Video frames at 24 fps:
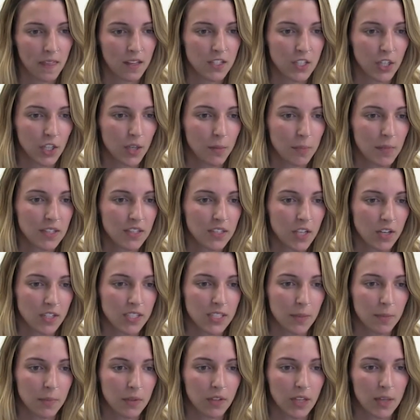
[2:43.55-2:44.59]
Tournaments are
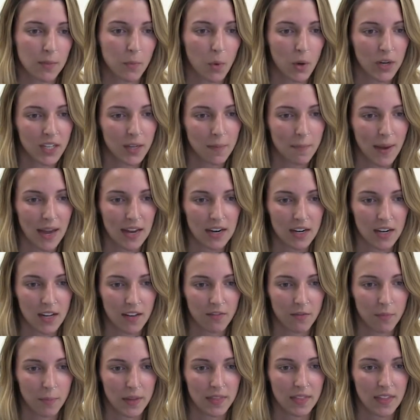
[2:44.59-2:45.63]
typically more
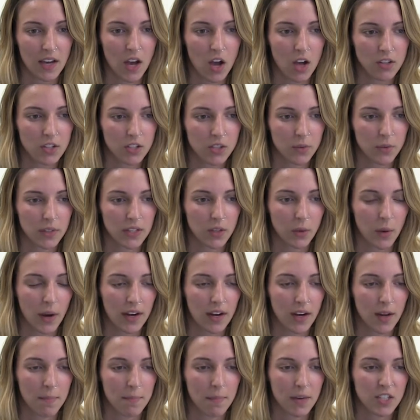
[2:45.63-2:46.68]
competitive, but they also
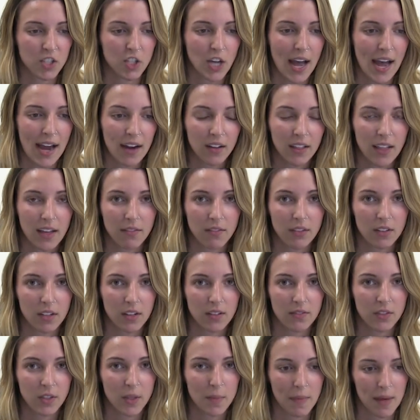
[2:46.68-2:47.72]
require a much higher level
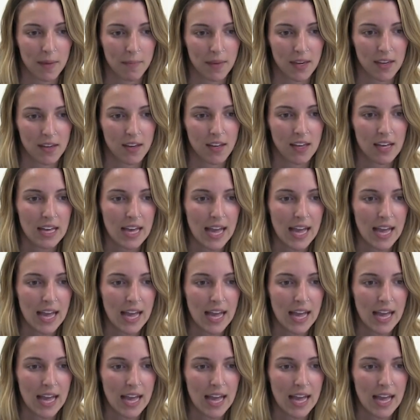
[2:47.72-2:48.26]
of commitment